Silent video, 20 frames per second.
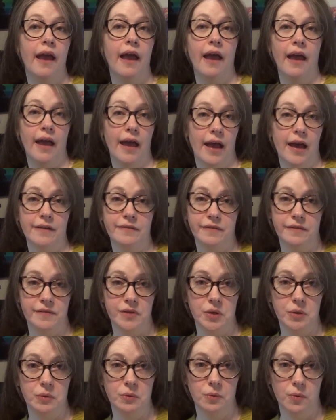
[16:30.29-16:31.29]
half of
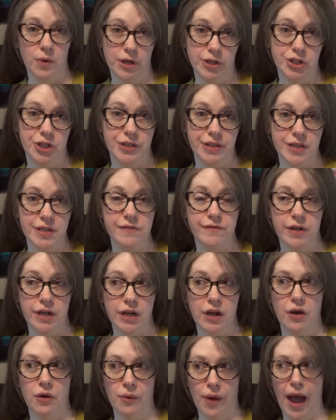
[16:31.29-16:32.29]
you watching this
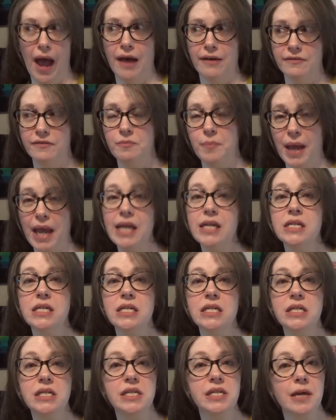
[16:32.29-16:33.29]
video have
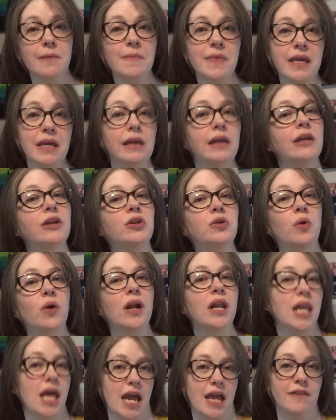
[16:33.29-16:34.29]
painted something in
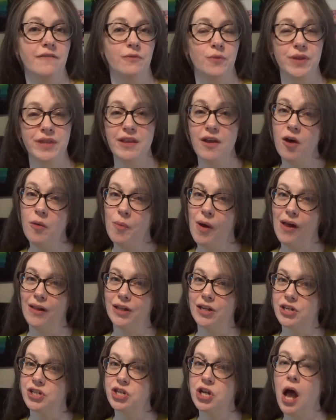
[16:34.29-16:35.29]
your life with nail
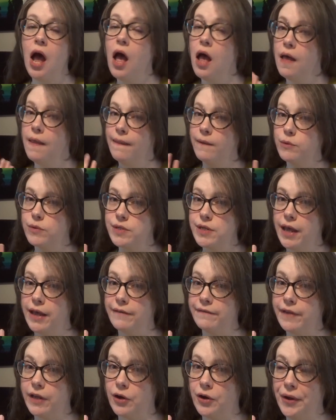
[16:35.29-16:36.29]
polish that was not a
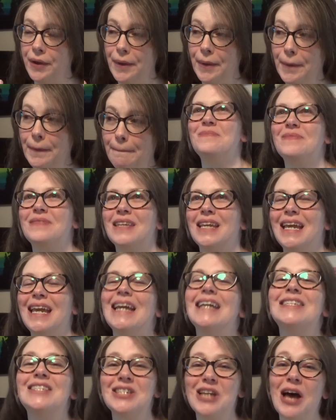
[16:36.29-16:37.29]
fingernail.
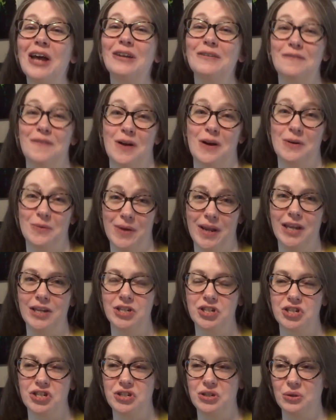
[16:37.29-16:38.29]
It's not a far
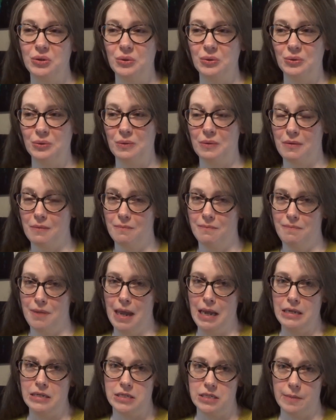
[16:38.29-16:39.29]
reach to
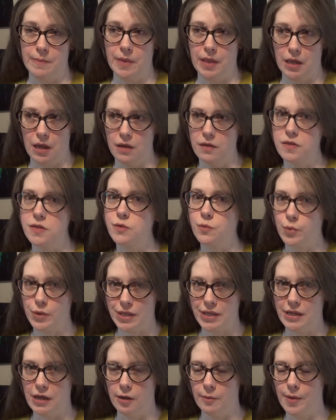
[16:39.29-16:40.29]
paint something else
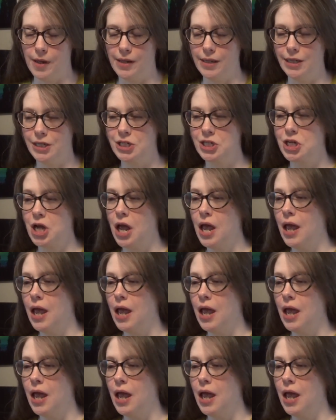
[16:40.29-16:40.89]
with nail polish.